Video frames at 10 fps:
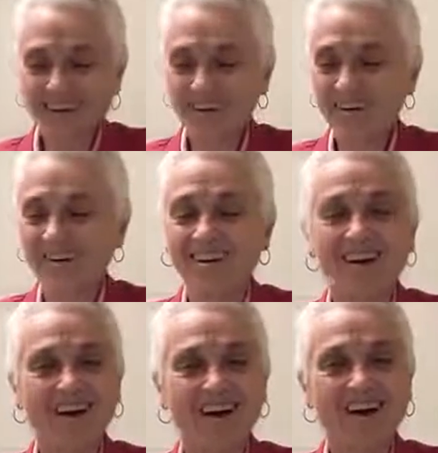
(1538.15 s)
Huh.
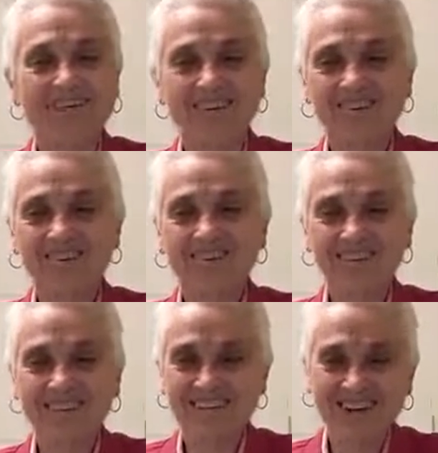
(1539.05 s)
I mean, look what
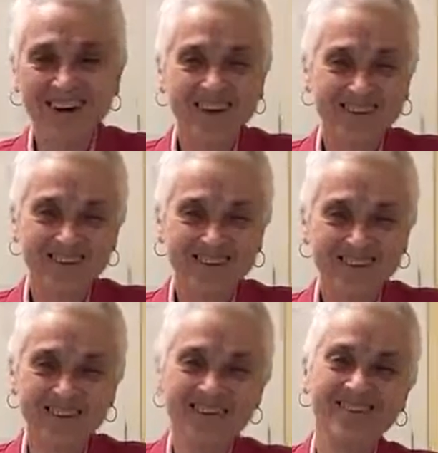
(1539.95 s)
he's gone
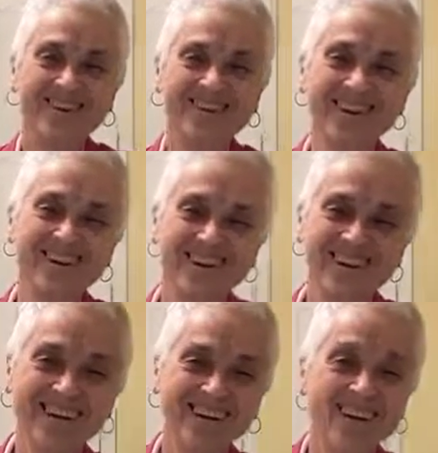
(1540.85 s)
through.
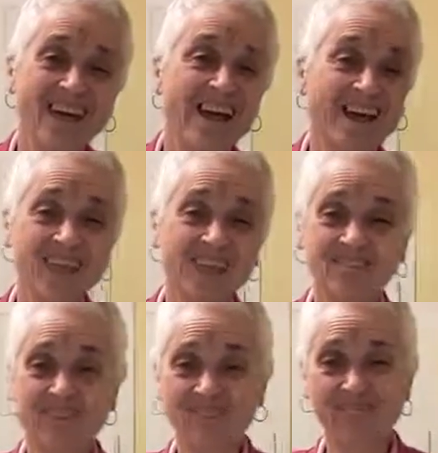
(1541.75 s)
And that's
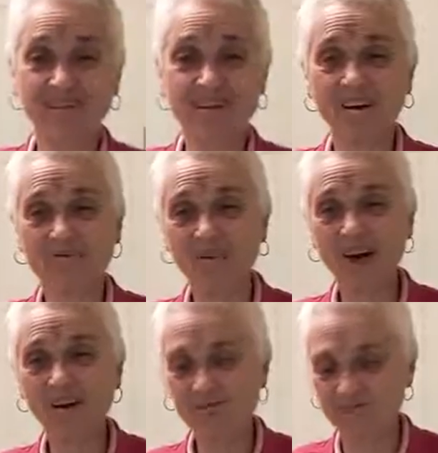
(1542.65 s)
just to become
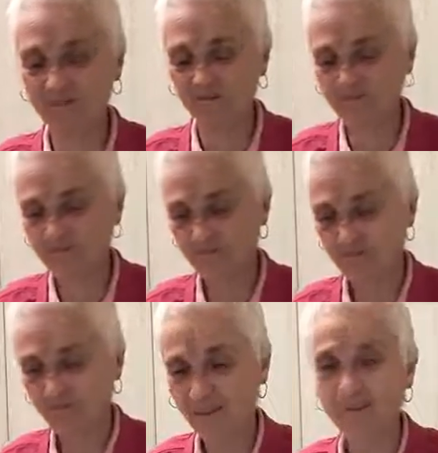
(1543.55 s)
powerful,
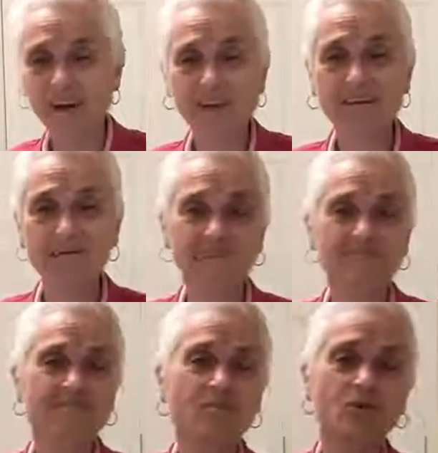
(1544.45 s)
not
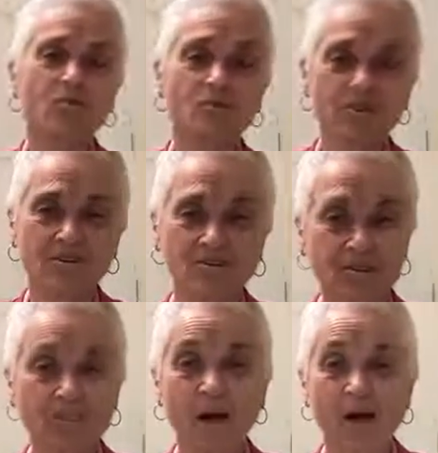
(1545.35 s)
even devotional,
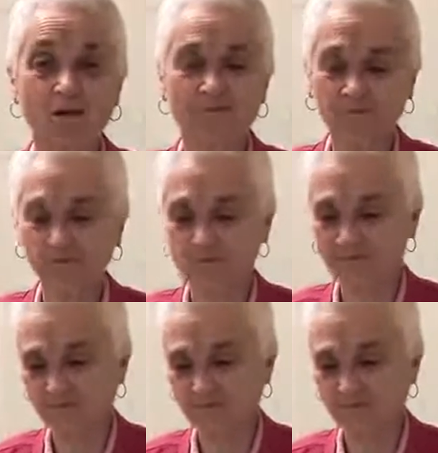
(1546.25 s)
just powerful.